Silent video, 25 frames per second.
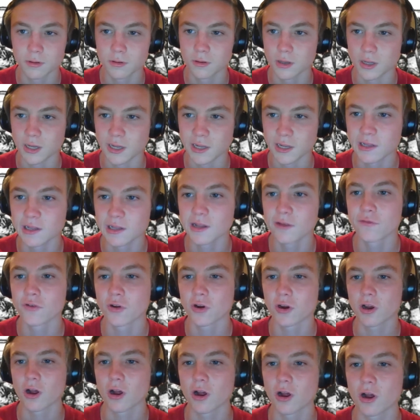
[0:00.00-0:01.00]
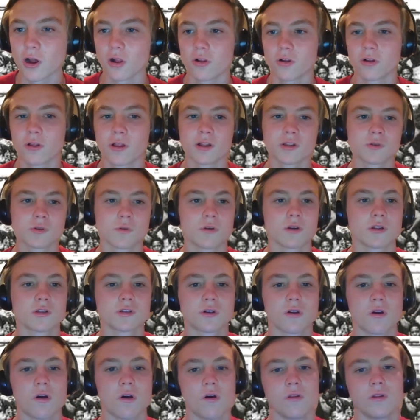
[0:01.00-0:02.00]
In Living Color. That's what it's
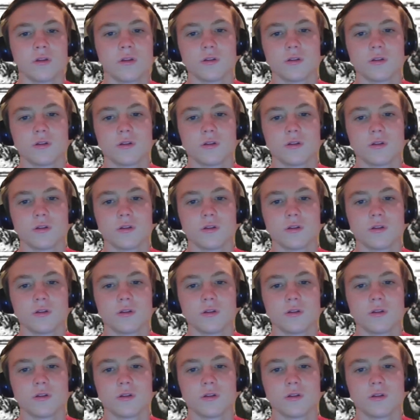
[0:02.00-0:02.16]
called.